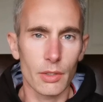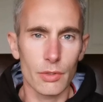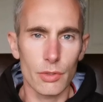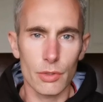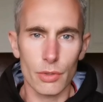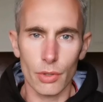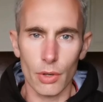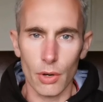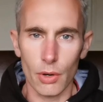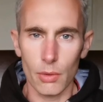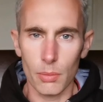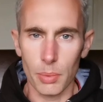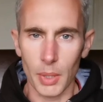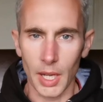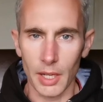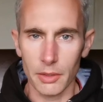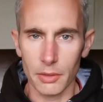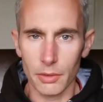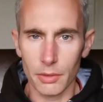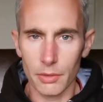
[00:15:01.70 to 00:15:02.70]
control
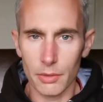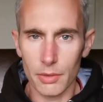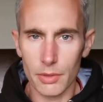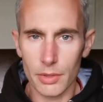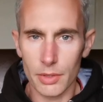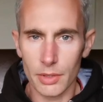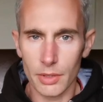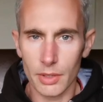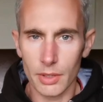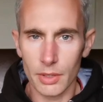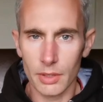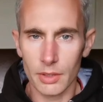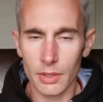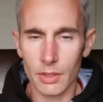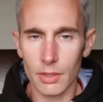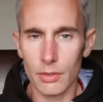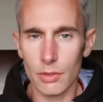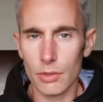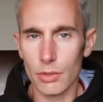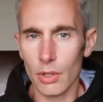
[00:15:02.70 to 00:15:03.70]
panels
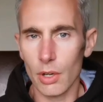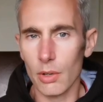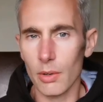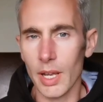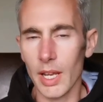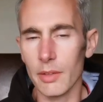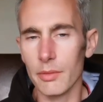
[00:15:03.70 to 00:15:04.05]
that control